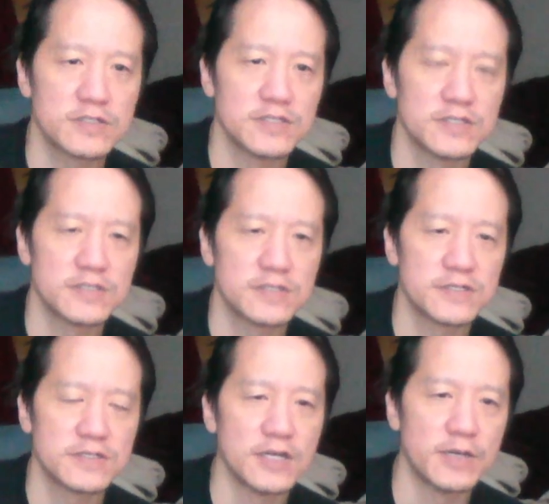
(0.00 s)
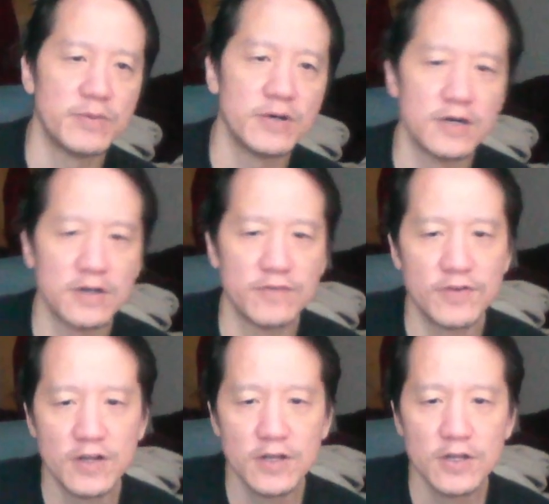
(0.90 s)
is the sum of
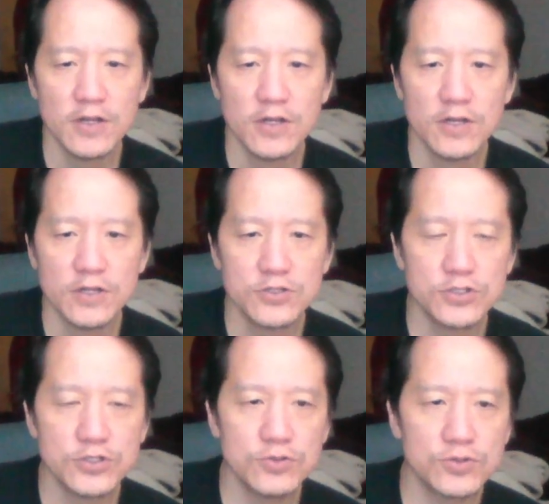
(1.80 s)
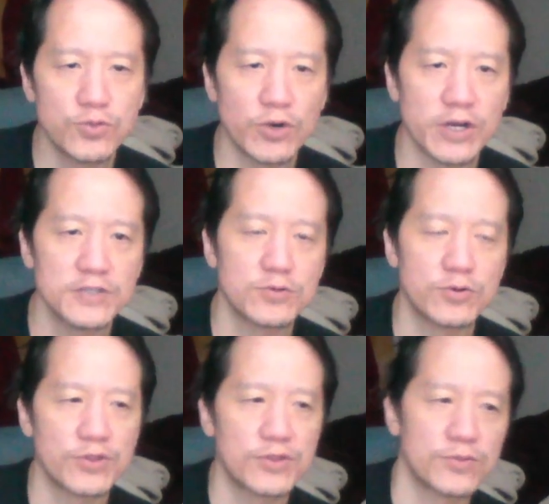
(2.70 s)
2 twice or
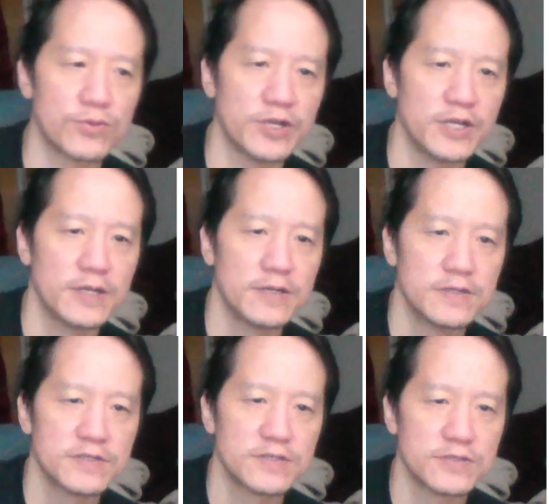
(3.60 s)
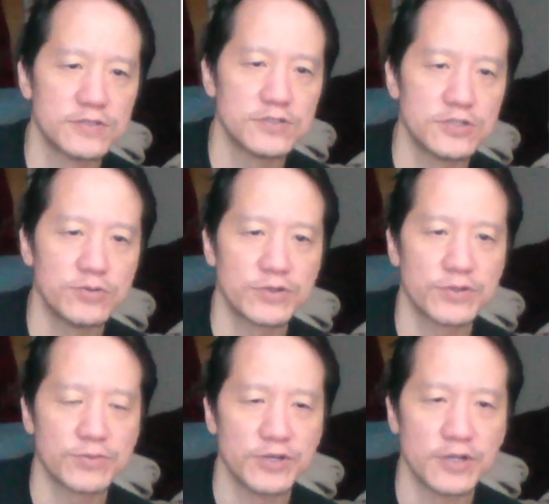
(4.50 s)
3. So this is 2 or
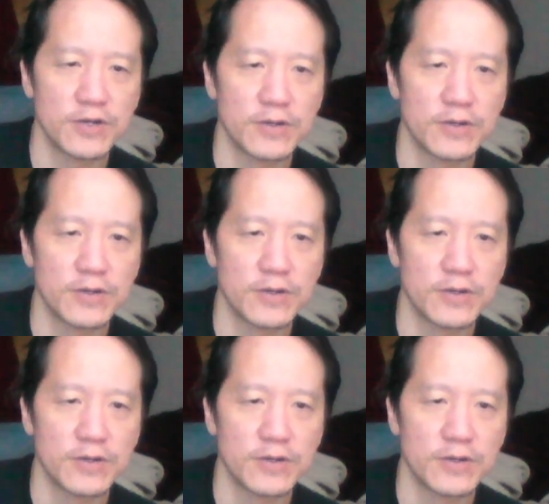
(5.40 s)
3 here.